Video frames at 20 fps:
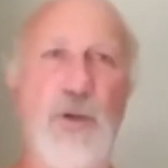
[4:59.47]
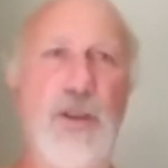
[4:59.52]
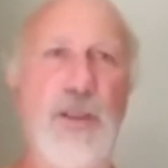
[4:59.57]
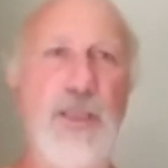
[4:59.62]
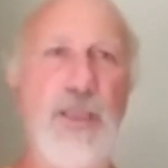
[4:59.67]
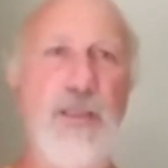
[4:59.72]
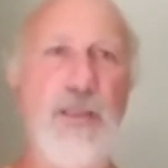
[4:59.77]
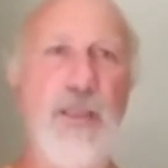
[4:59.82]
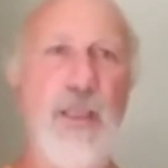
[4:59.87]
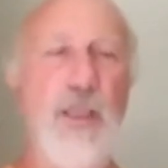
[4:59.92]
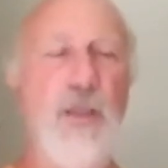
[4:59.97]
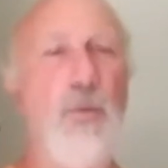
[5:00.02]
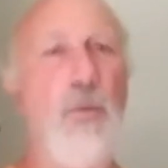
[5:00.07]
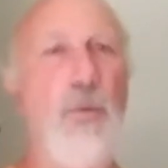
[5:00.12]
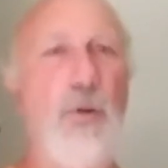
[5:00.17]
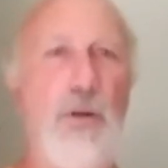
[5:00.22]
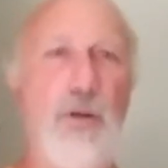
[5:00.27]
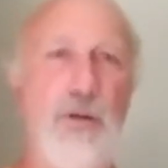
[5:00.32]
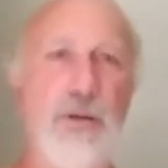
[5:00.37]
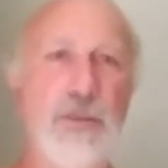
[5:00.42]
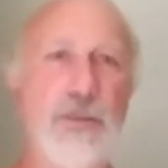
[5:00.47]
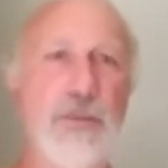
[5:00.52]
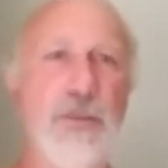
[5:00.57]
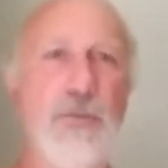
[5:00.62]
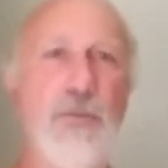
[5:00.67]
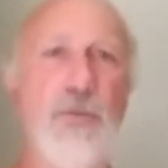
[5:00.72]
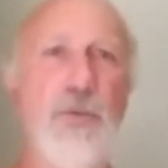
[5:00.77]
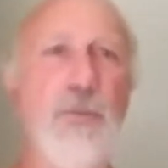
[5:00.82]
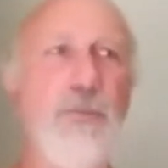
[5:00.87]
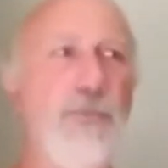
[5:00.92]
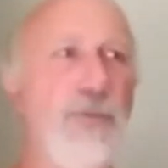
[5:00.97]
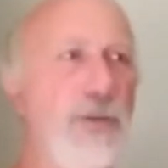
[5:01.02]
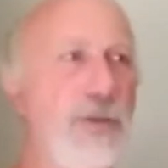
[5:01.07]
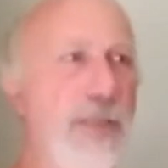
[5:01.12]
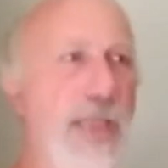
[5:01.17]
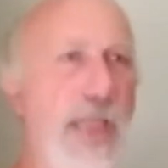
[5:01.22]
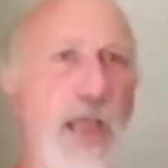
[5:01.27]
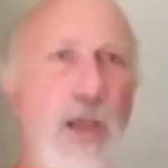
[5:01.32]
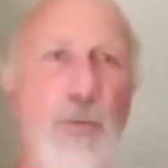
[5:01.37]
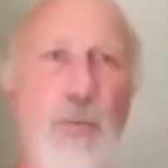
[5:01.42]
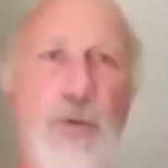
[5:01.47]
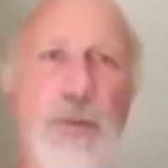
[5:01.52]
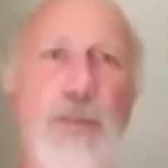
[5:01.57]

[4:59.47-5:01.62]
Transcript: working, where's the room for doubt?